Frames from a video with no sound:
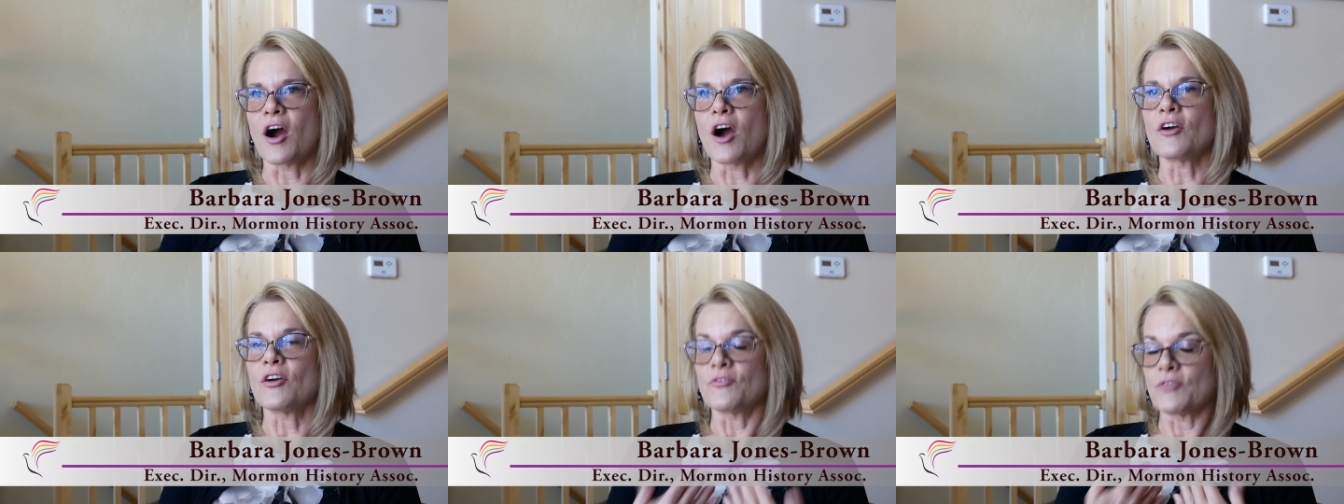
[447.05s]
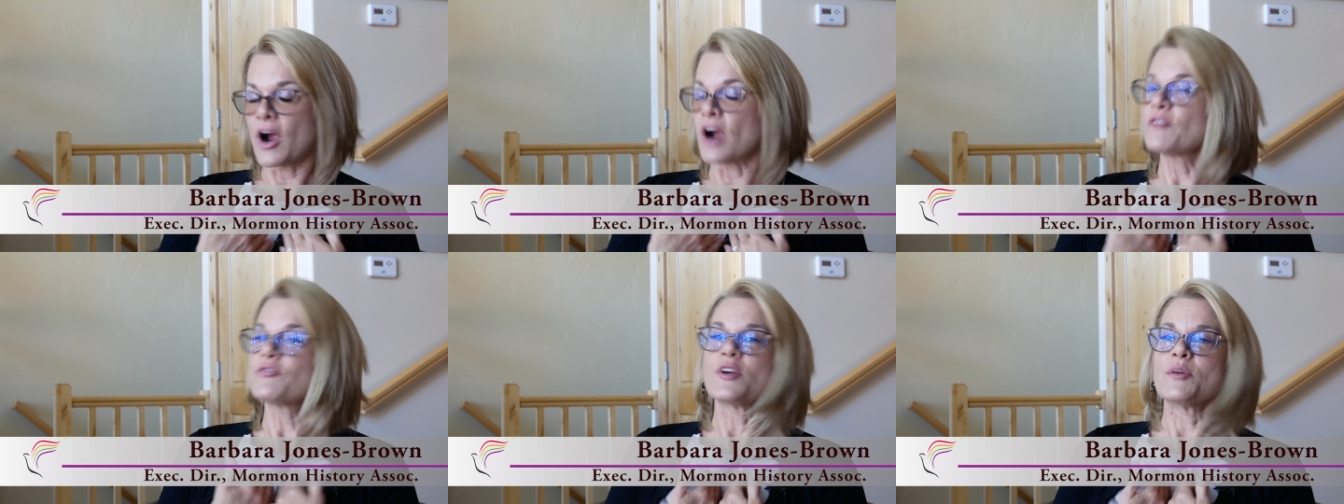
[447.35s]

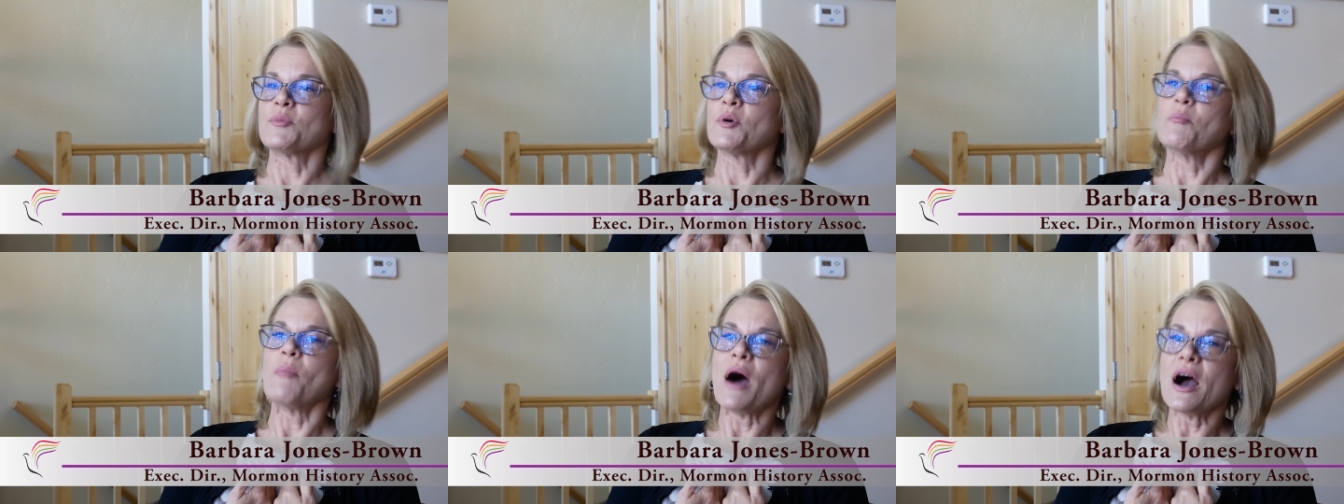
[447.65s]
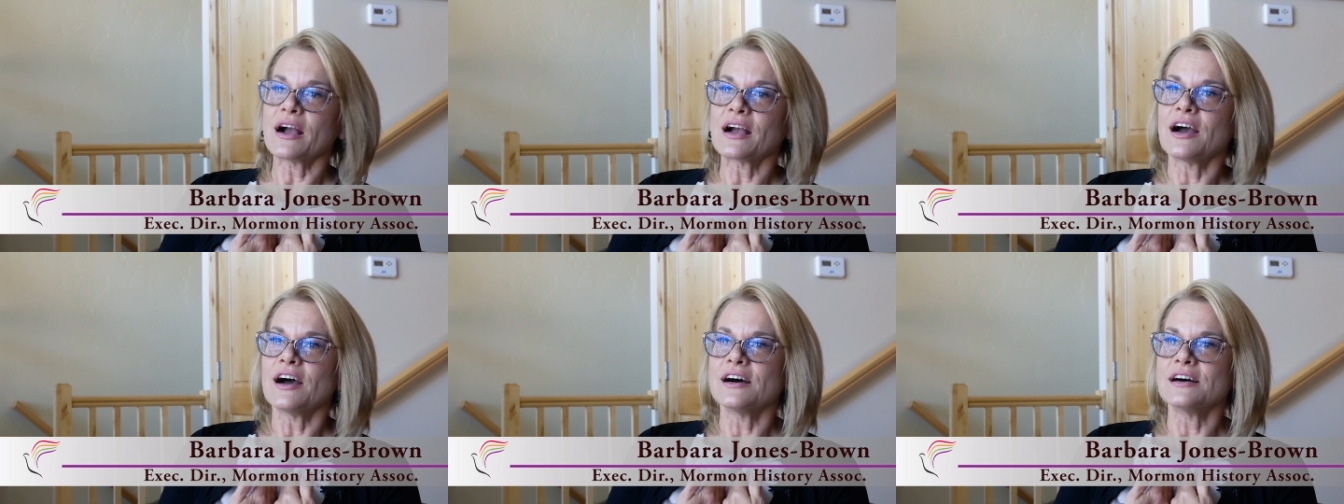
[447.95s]
are from
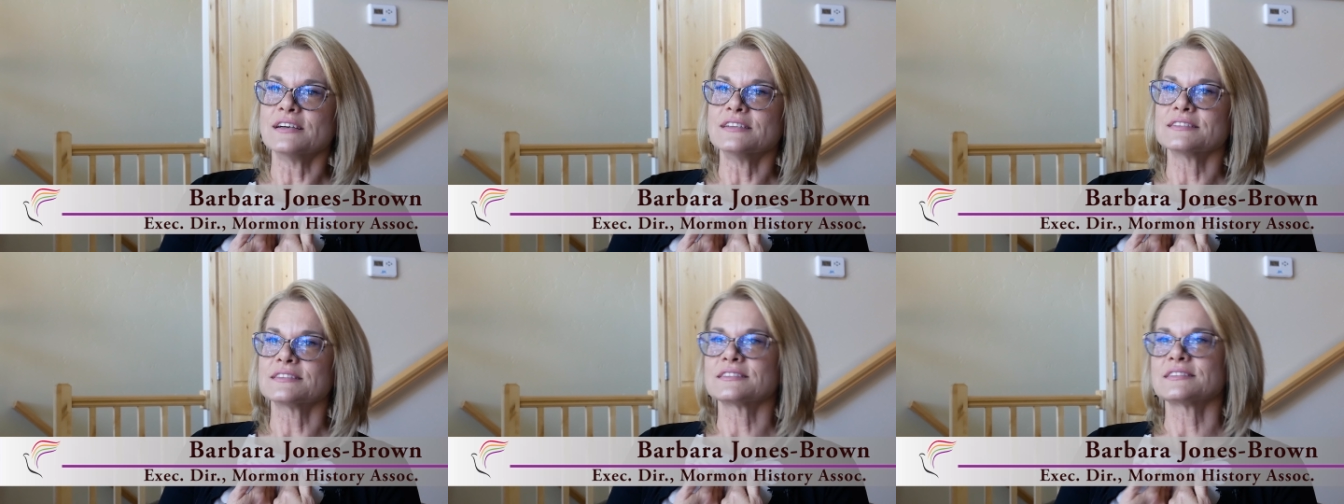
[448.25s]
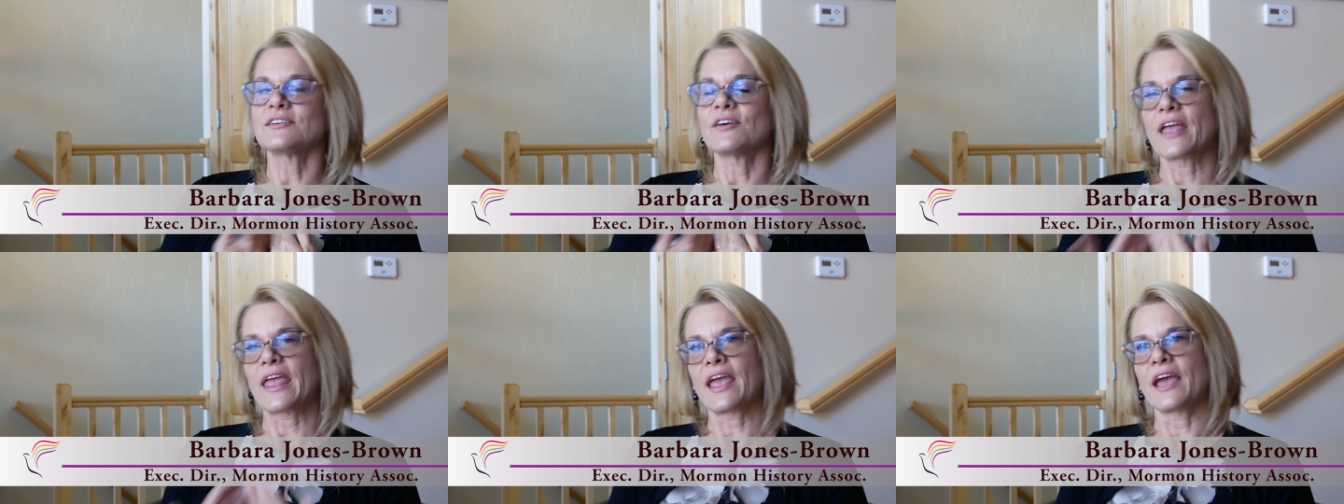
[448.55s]
among
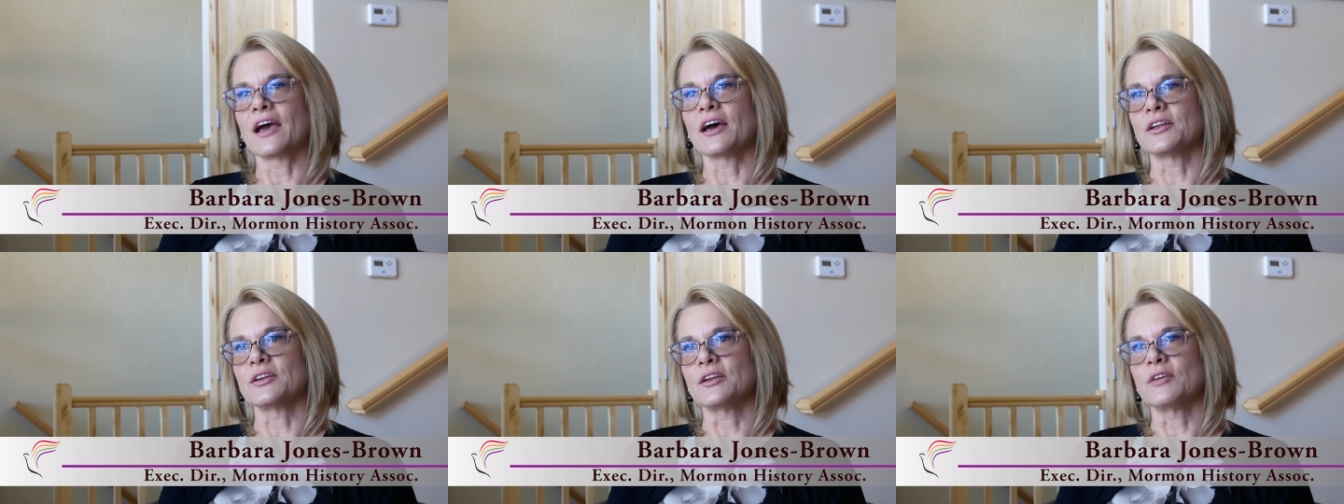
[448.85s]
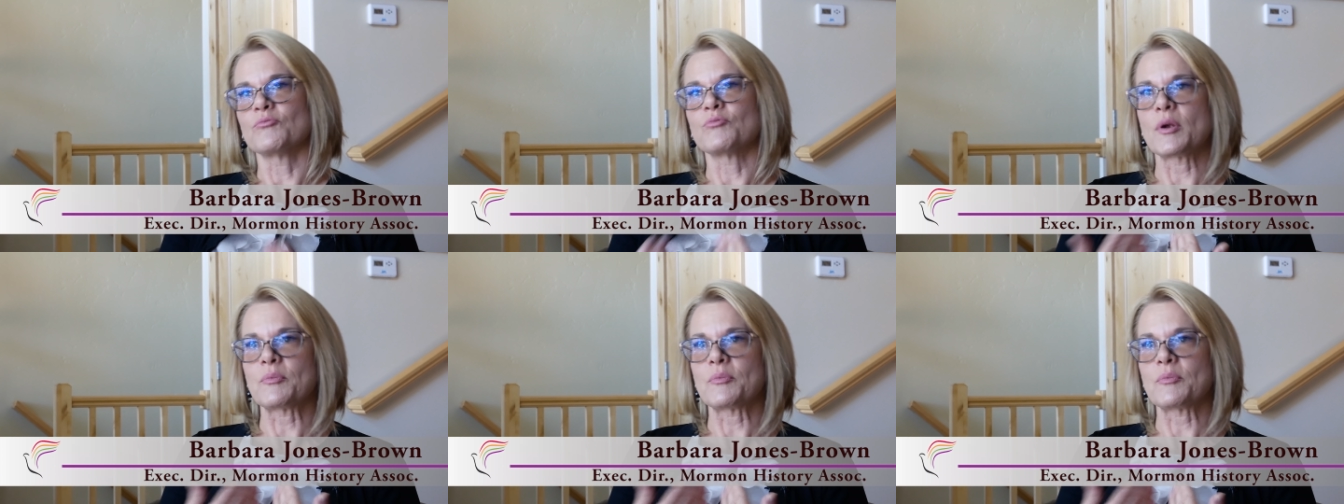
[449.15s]
us and